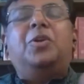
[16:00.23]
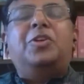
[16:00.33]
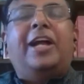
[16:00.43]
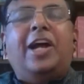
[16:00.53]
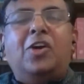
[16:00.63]

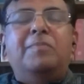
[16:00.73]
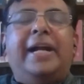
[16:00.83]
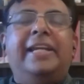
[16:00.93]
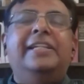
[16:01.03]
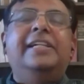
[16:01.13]
how
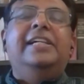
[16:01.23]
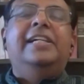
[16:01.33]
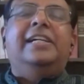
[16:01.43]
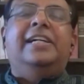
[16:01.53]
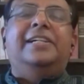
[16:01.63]
man
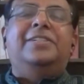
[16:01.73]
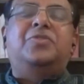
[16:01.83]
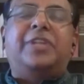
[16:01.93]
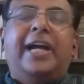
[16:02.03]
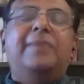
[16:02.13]

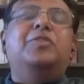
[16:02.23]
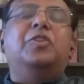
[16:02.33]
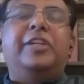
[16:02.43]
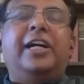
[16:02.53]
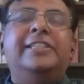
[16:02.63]
triumphed
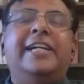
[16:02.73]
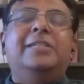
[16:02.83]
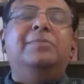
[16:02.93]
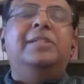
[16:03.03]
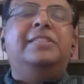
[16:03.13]
over other
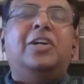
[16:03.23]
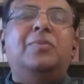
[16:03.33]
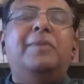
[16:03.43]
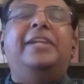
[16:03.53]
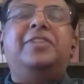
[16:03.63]
animals, how
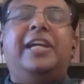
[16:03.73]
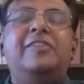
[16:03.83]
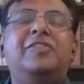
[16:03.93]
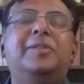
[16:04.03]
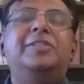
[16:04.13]
man
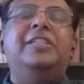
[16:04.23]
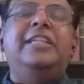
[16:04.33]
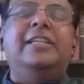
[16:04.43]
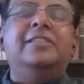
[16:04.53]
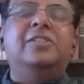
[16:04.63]
triumphed over the
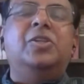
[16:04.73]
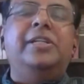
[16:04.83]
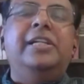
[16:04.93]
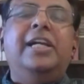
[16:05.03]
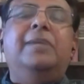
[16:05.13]

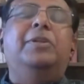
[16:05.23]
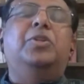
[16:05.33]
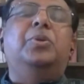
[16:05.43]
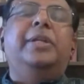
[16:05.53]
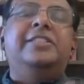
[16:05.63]
Neanderthal.
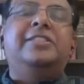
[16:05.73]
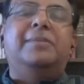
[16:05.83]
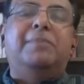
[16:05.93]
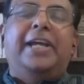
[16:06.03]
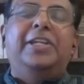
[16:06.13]
But today it's
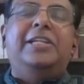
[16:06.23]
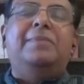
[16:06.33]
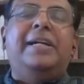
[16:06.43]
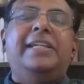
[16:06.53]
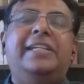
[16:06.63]
the bionic
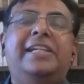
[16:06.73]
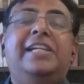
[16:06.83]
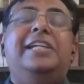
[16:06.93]
man.